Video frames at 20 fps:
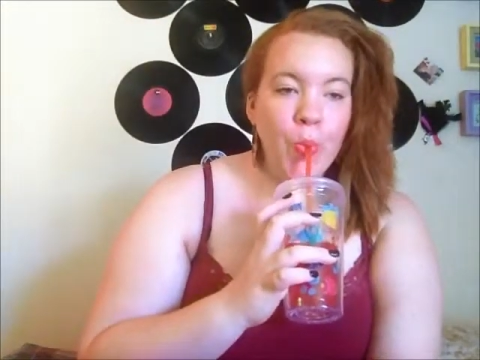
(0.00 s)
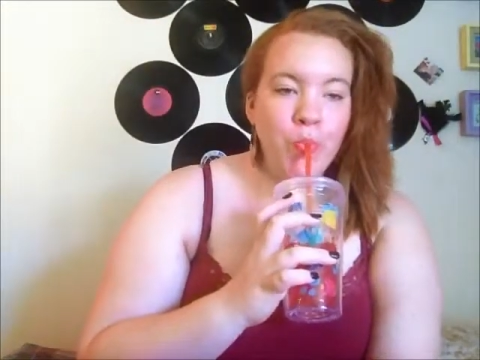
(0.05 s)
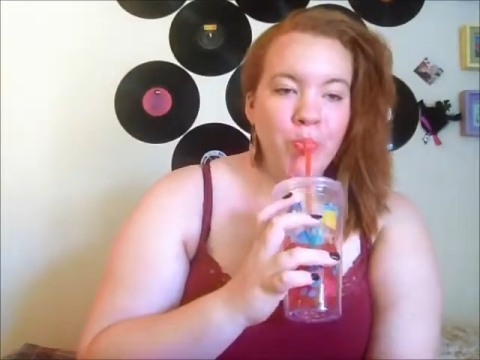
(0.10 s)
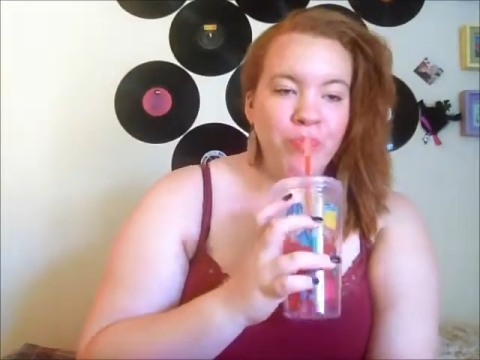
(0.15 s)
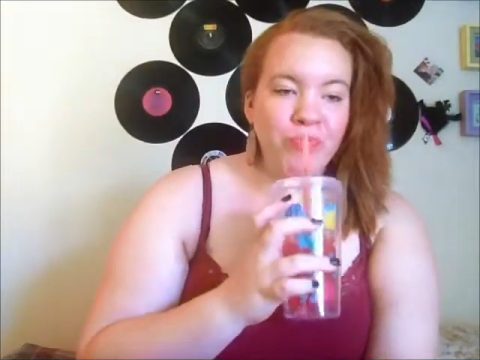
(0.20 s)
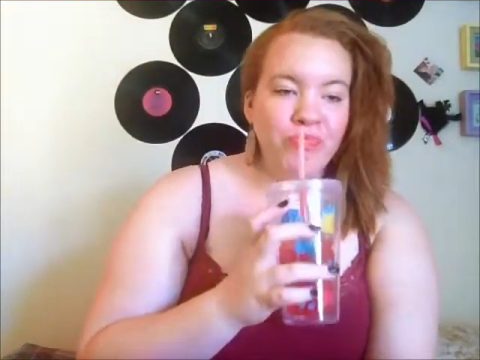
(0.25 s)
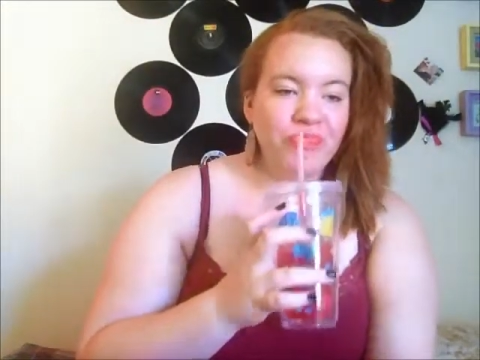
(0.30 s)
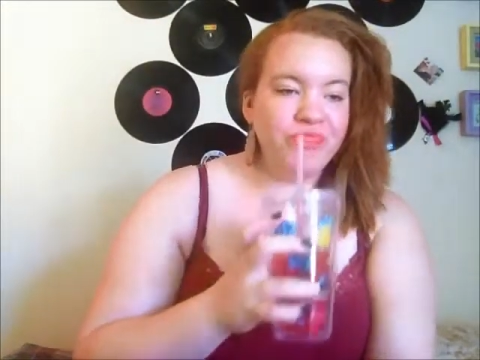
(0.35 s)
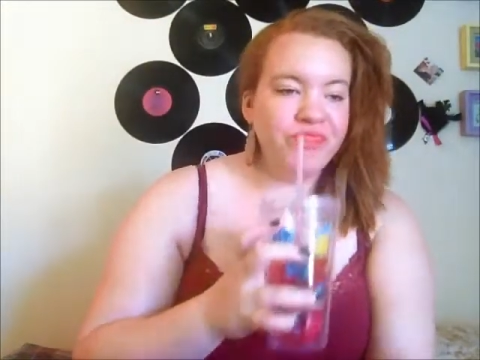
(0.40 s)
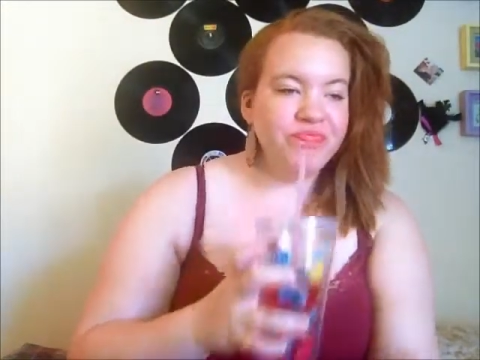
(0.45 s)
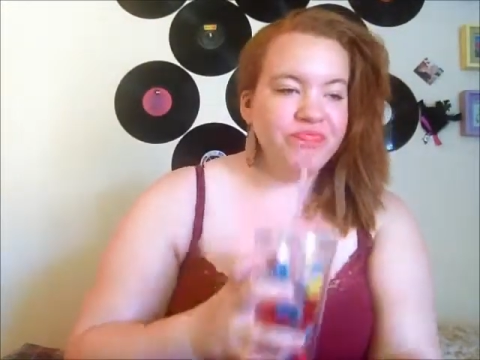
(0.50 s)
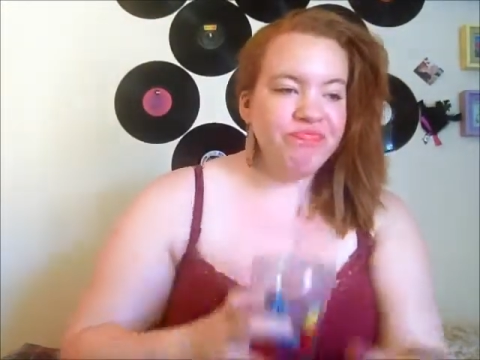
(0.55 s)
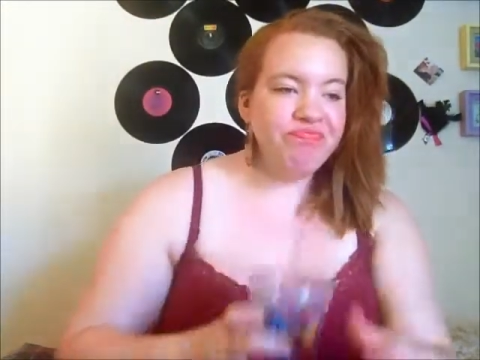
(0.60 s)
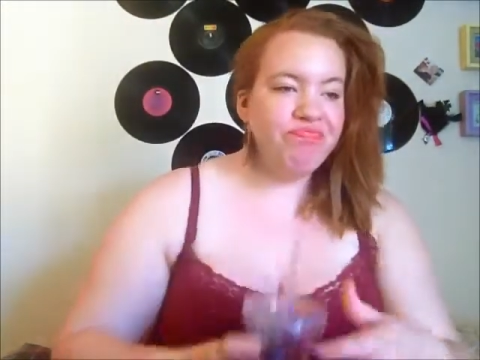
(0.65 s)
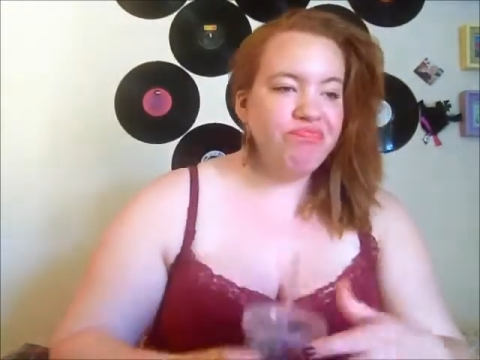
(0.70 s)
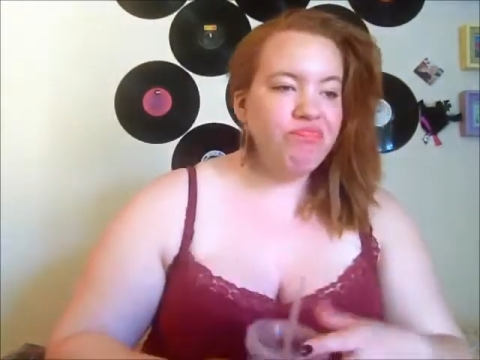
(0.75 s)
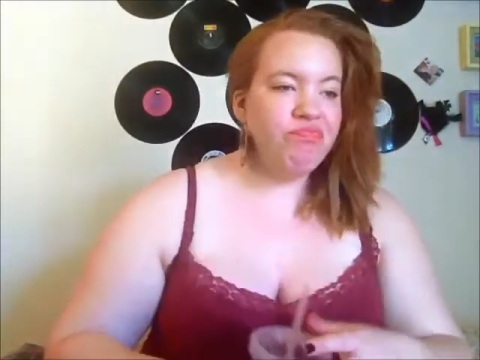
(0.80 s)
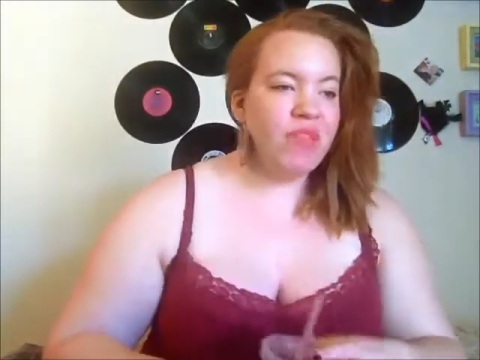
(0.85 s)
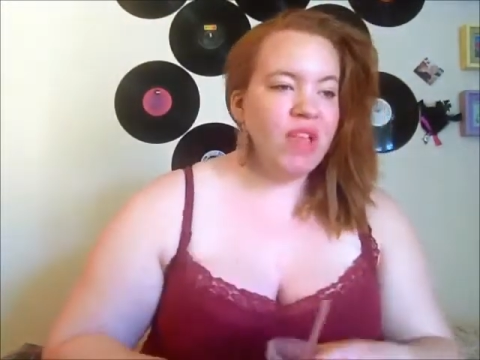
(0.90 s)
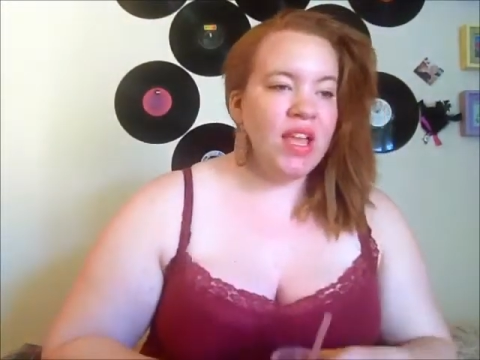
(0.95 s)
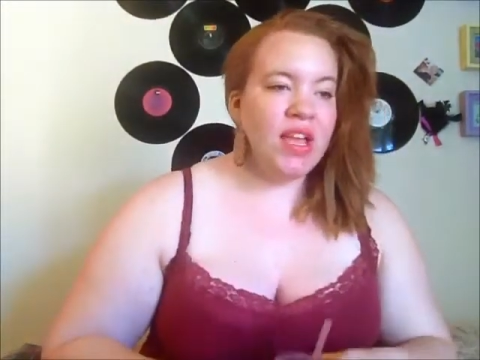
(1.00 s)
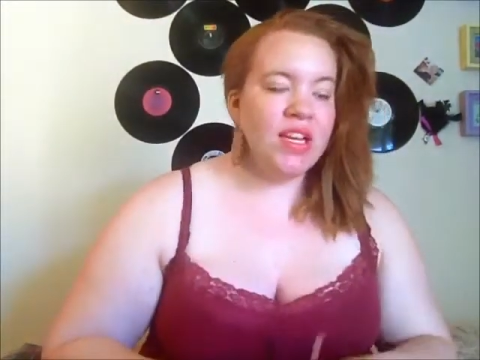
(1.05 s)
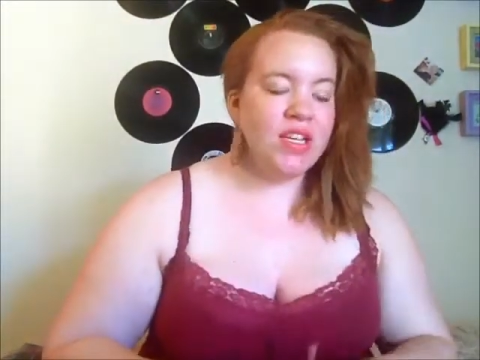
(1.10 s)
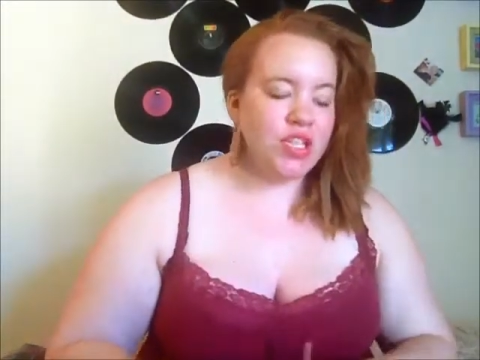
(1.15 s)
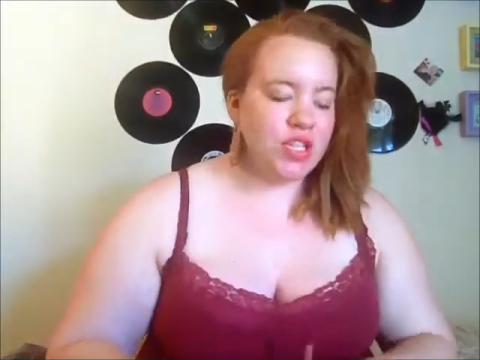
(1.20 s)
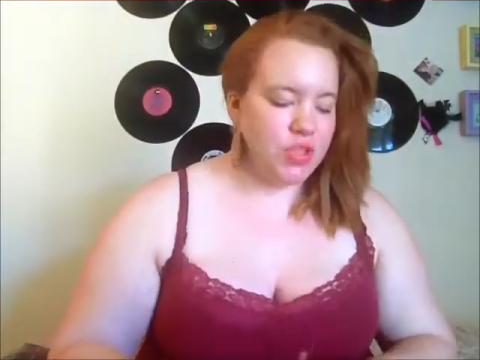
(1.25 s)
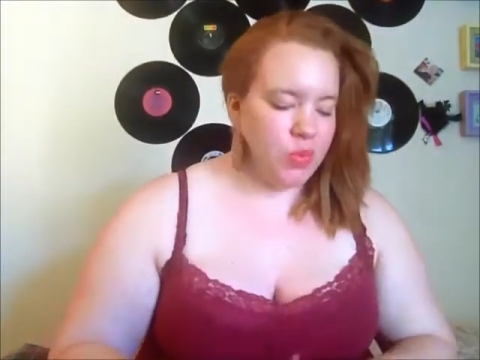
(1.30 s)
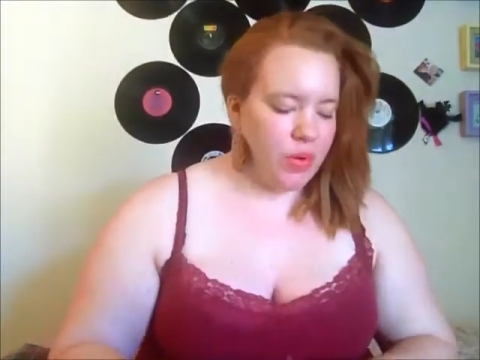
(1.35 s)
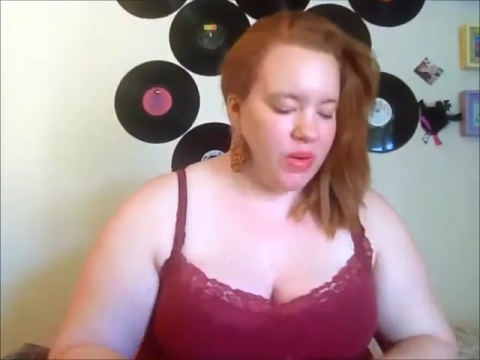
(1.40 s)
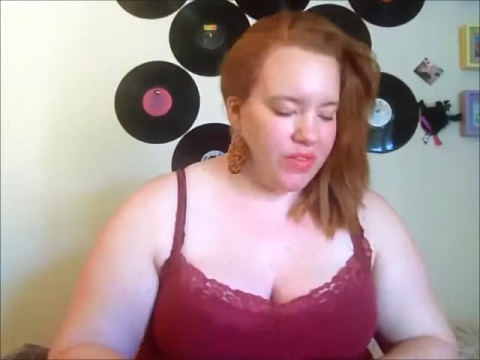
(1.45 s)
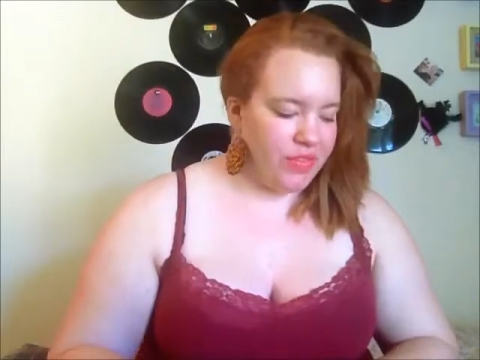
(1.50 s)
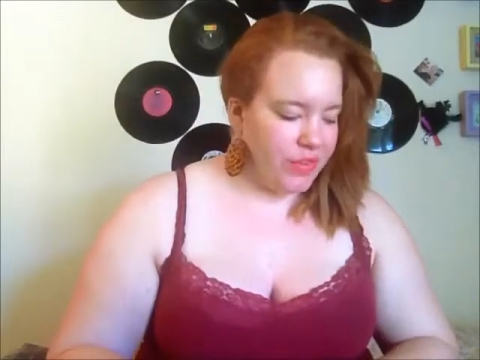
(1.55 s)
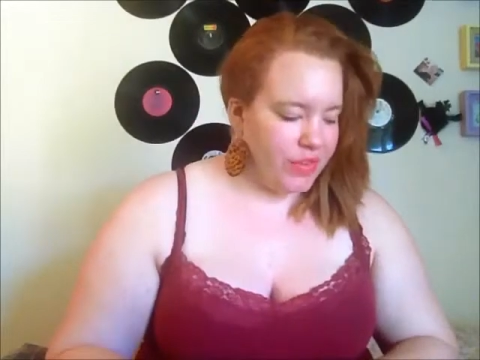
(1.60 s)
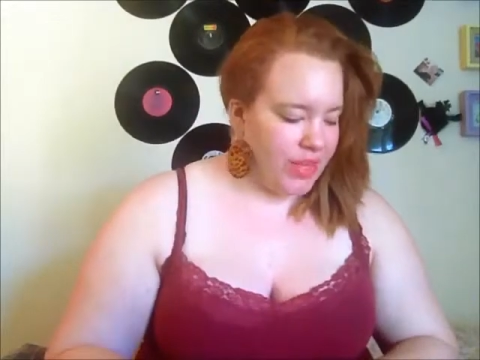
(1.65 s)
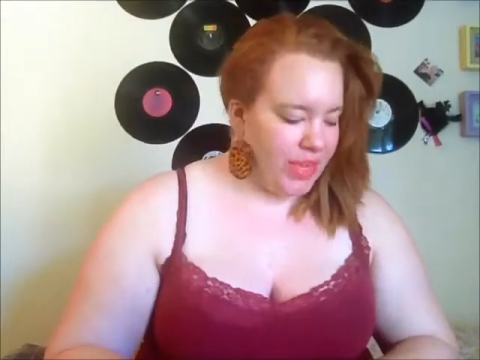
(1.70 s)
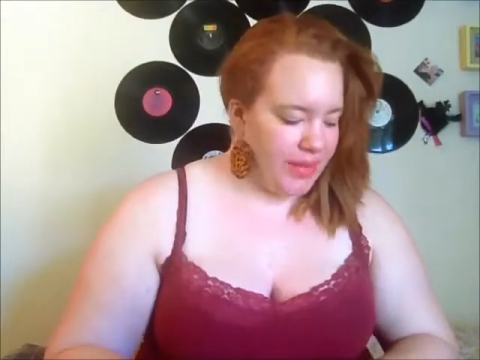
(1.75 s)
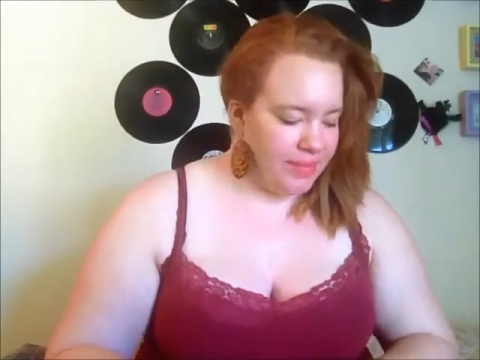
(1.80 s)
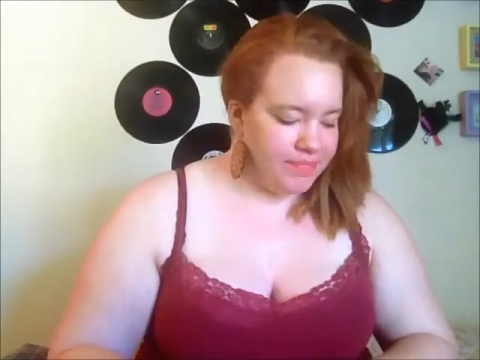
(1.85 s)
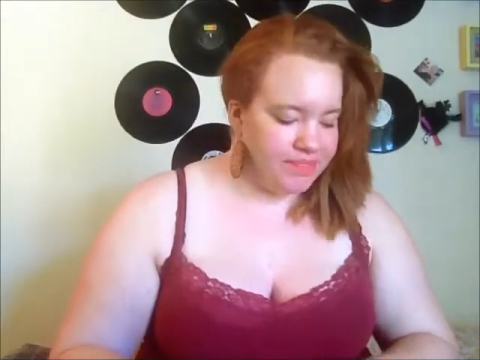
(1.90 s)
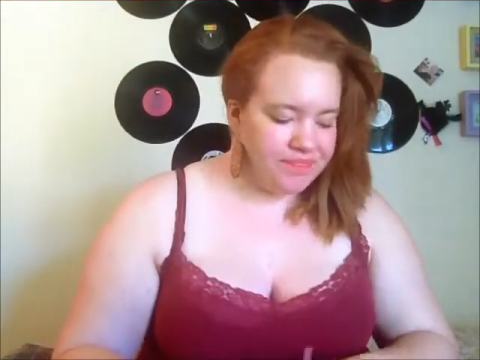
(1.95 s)
mm, and it's just a wonderful
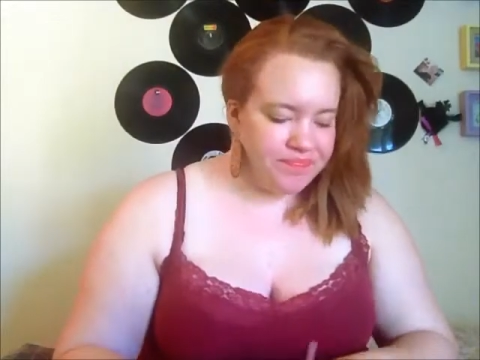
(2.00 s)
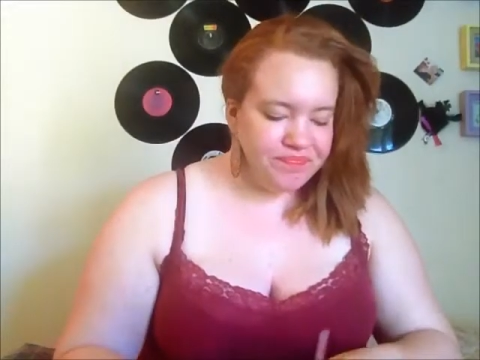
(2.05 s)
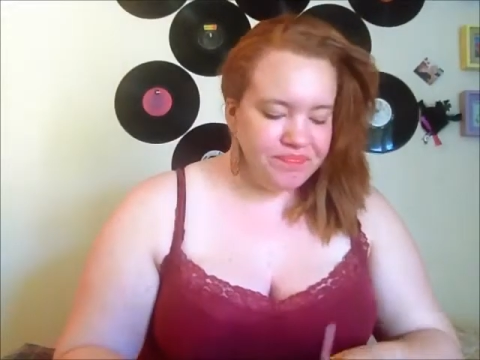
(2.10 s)
thing.